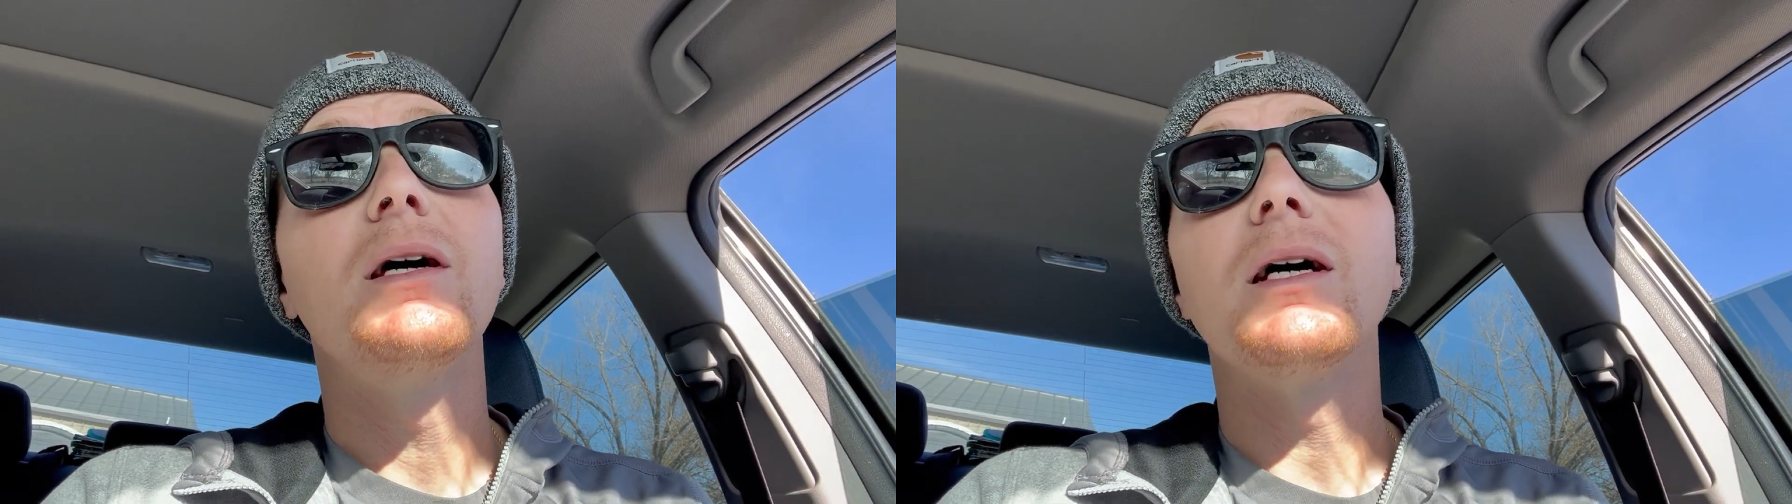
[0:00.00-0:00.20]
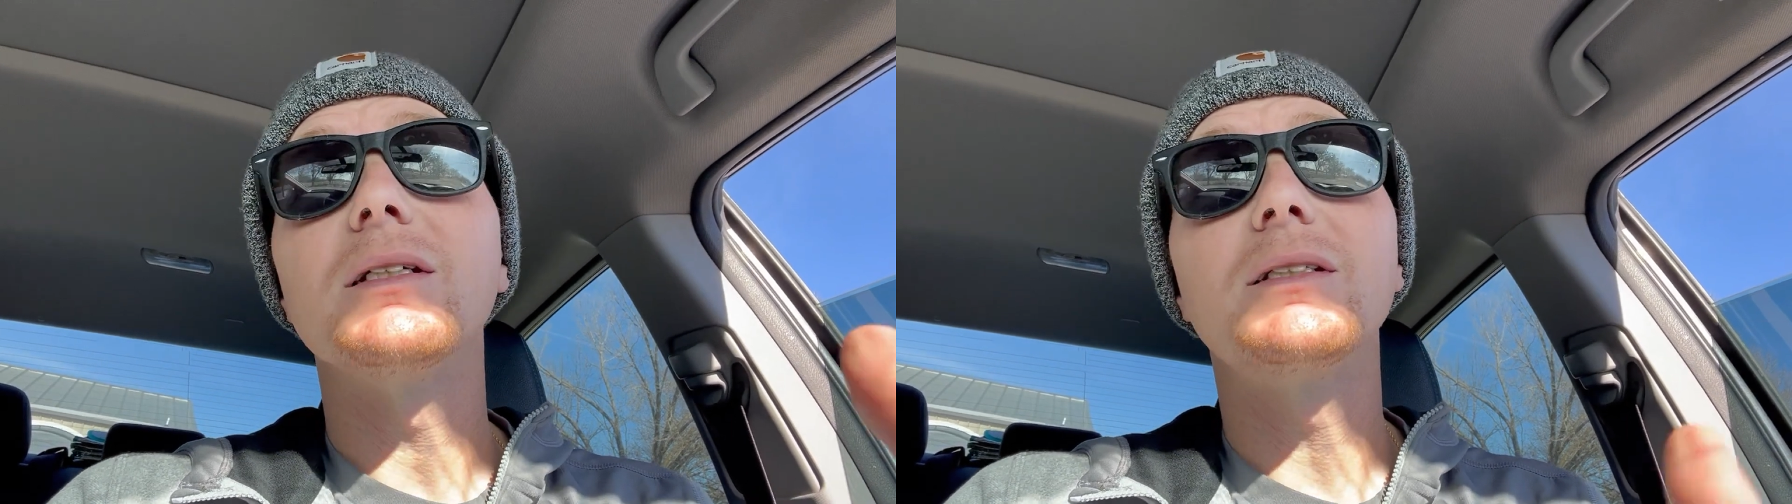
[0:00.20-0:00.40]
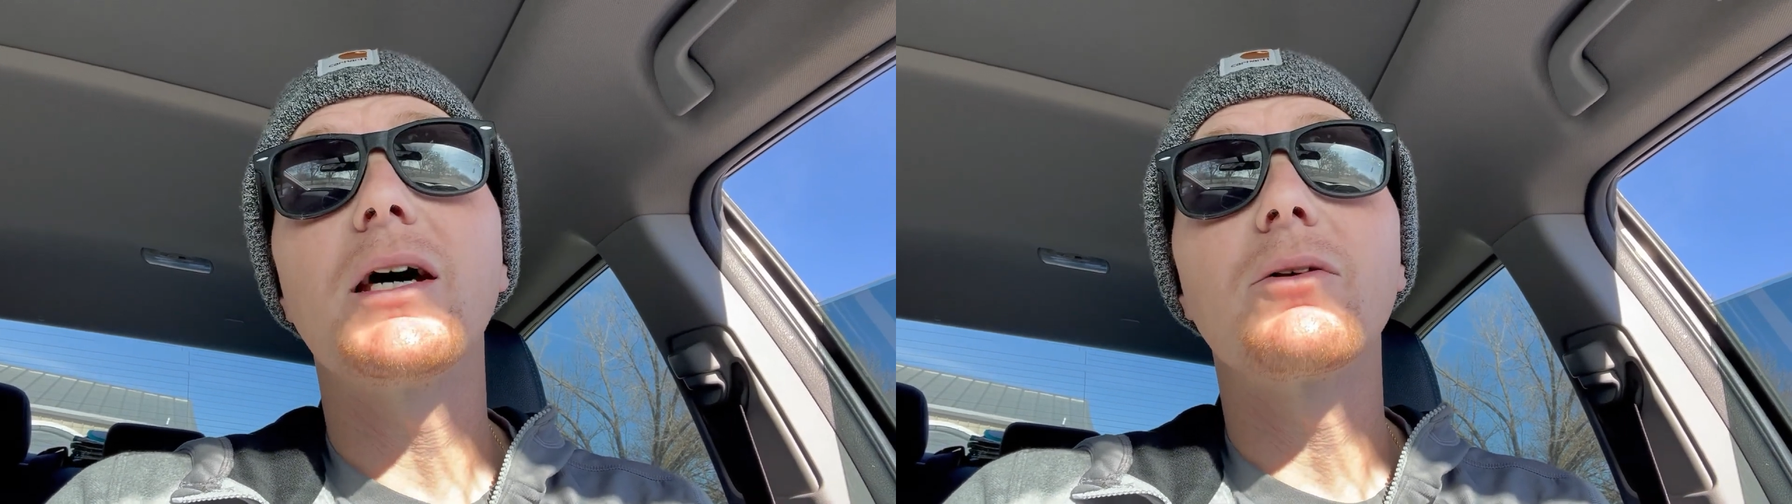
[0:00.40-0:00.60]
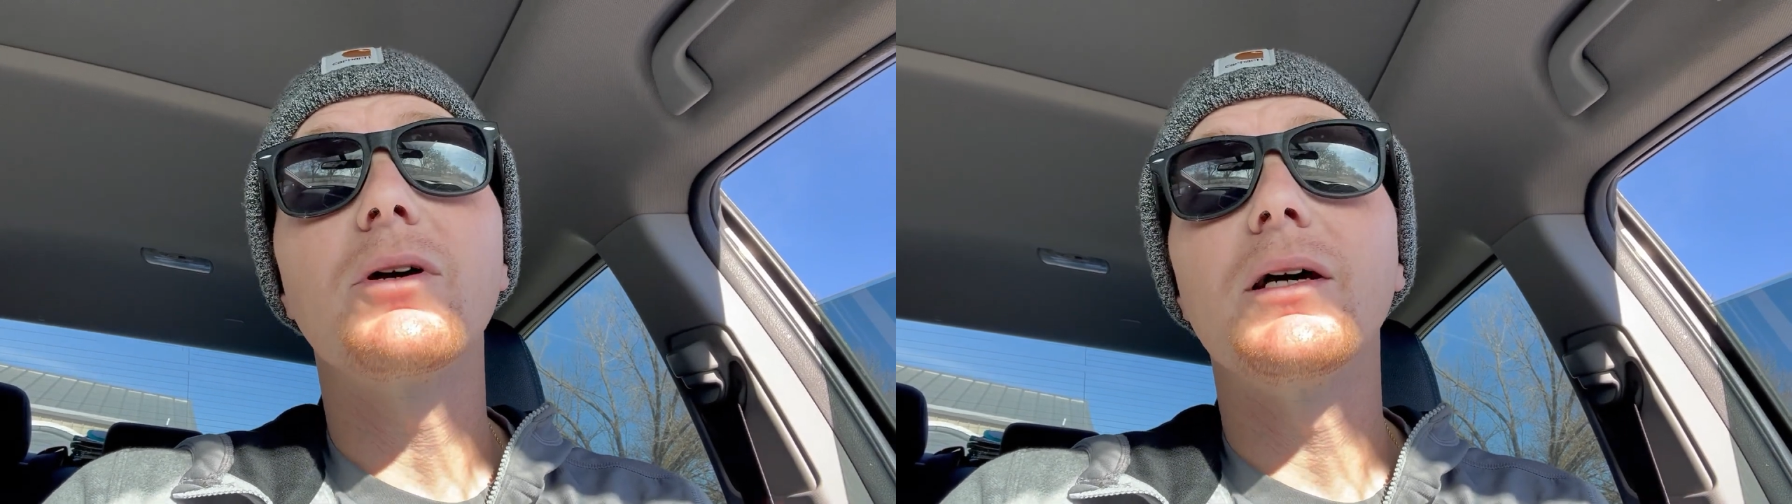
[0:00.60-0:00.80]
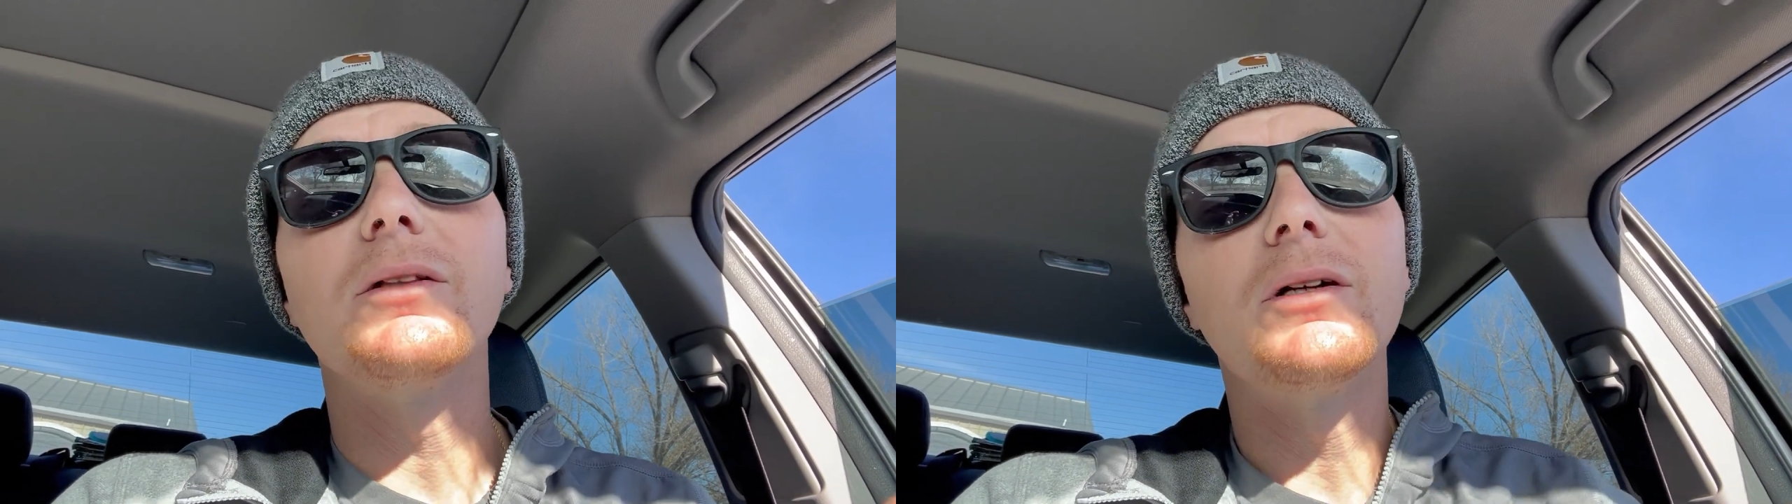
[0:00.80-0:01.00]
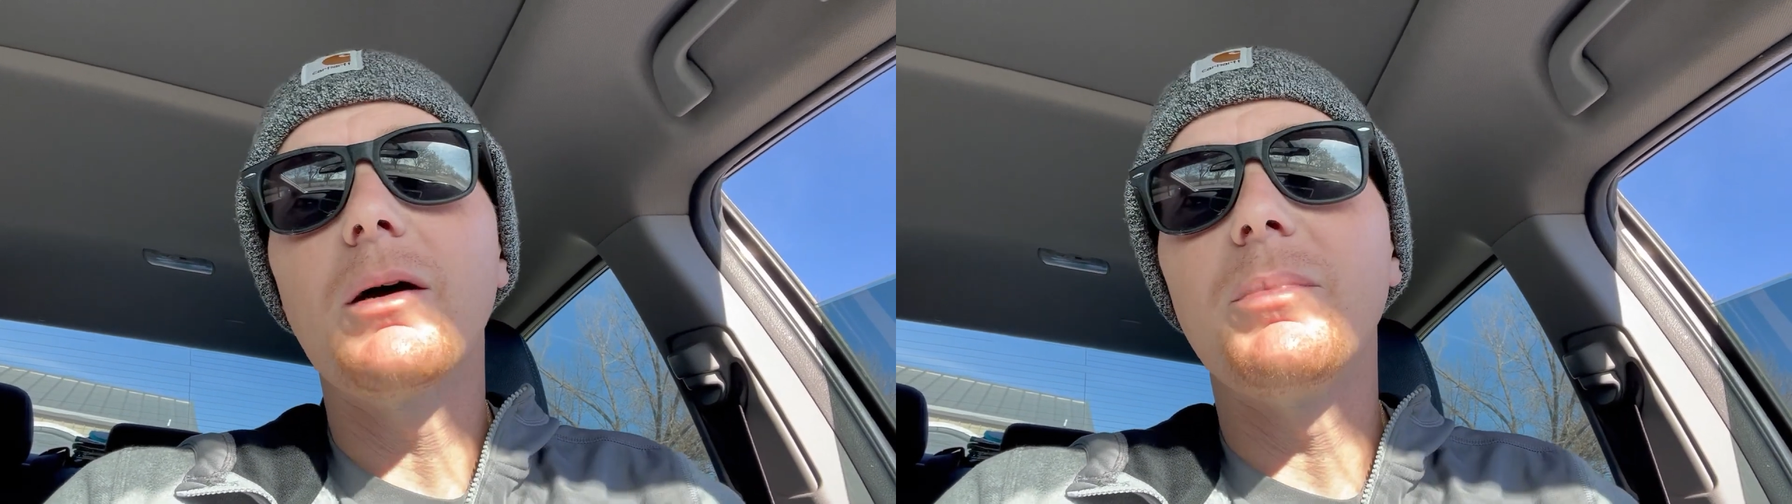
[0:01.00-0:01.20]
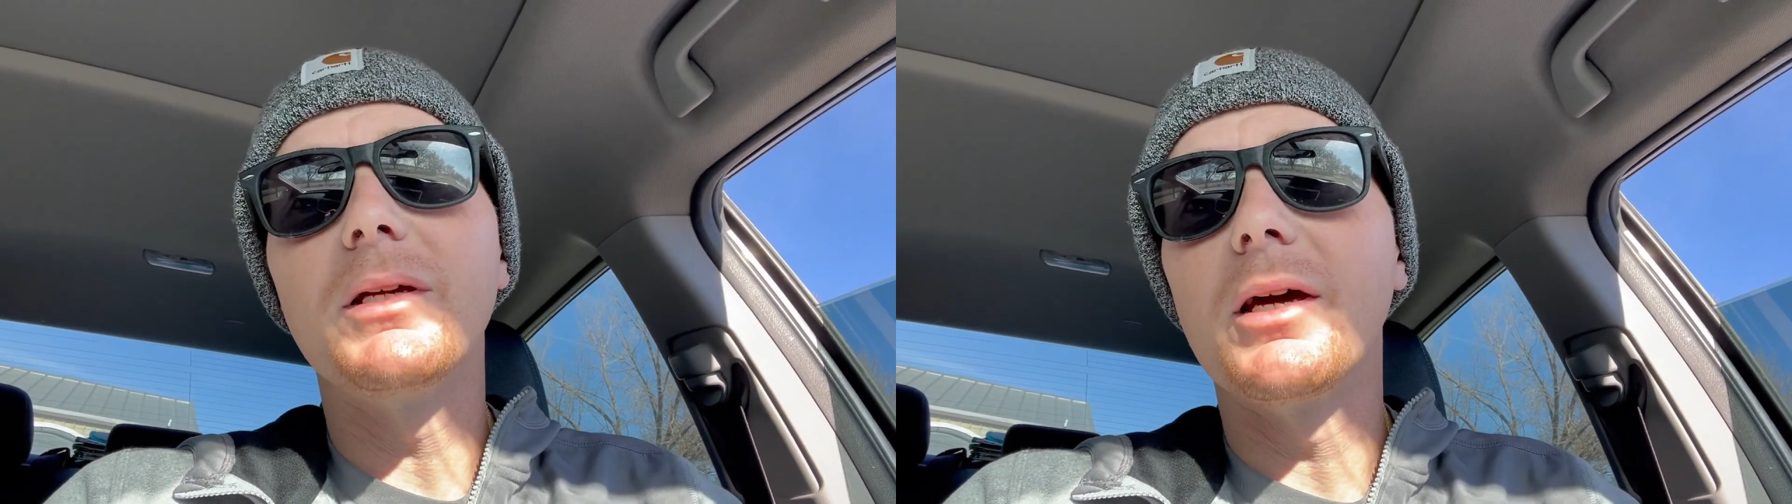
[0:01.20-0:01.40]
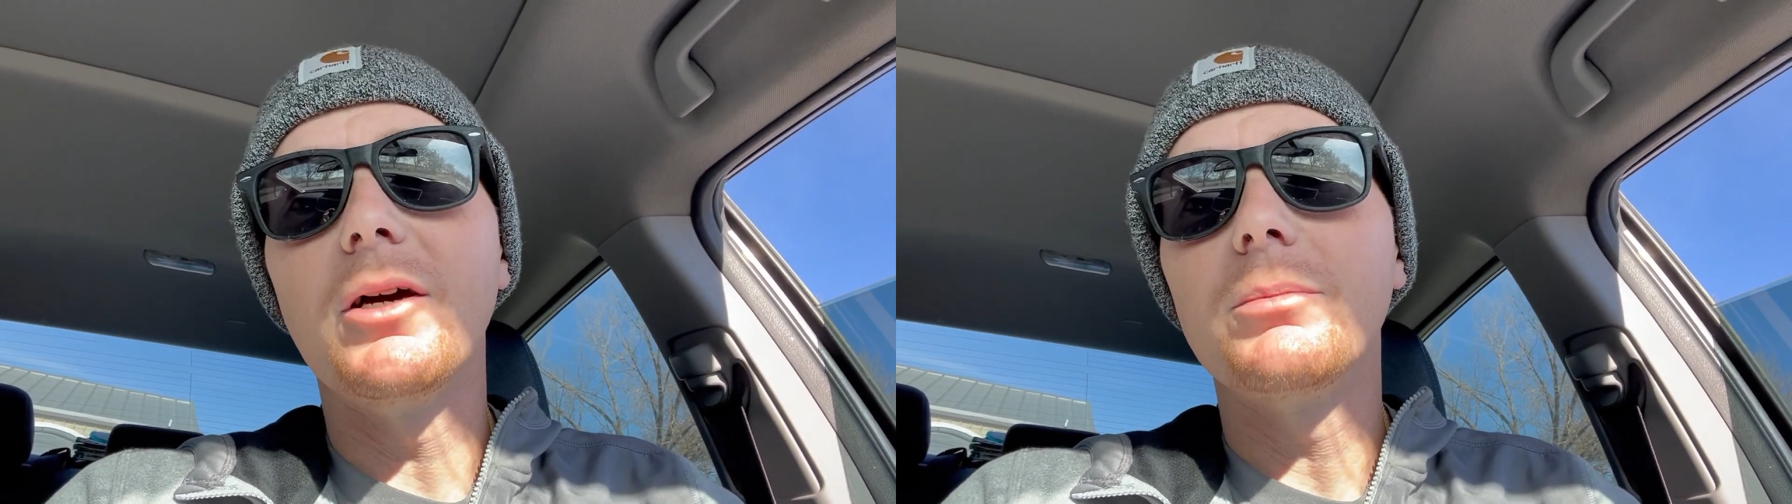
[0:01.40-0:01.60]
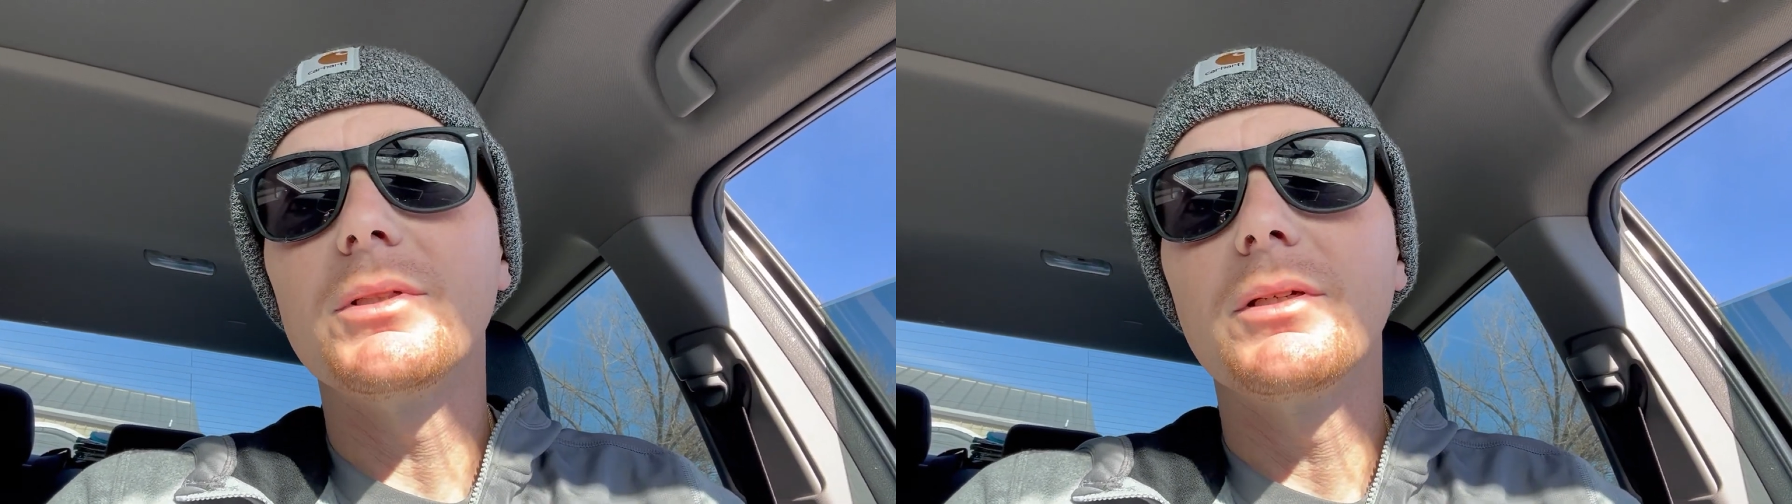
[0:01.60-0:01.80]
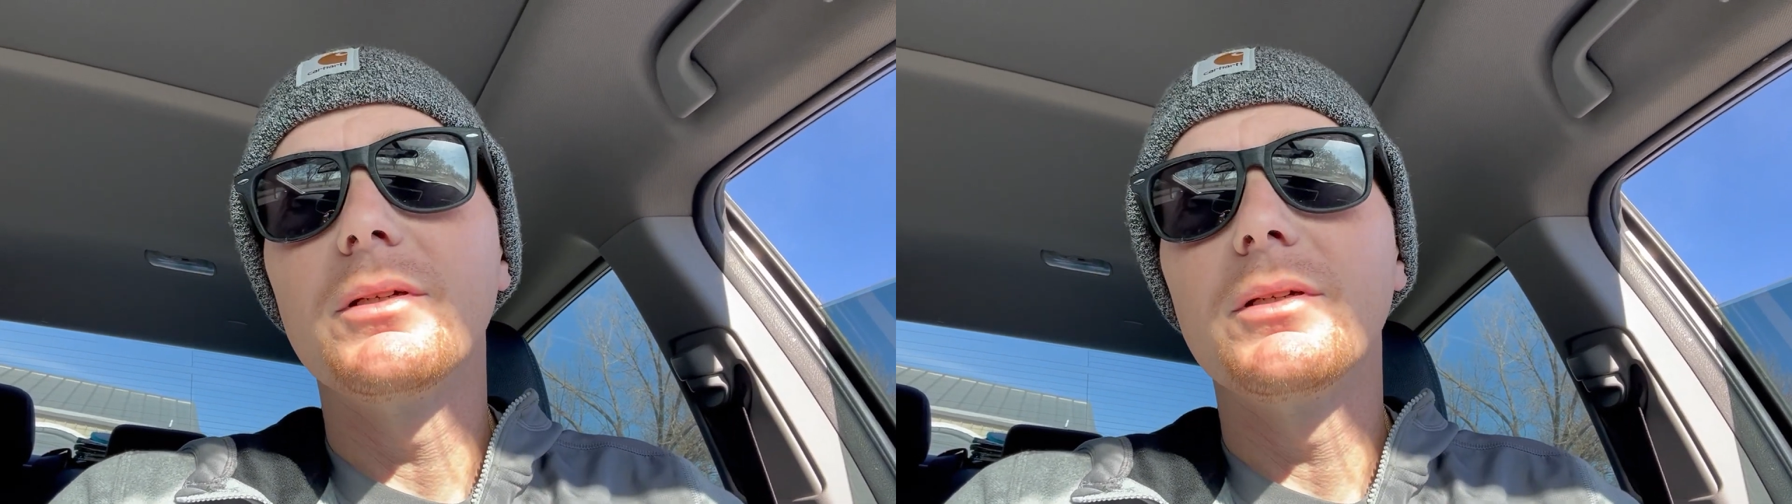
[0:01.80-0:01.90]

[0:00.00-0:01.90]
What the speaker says: etc., and they're not being helped.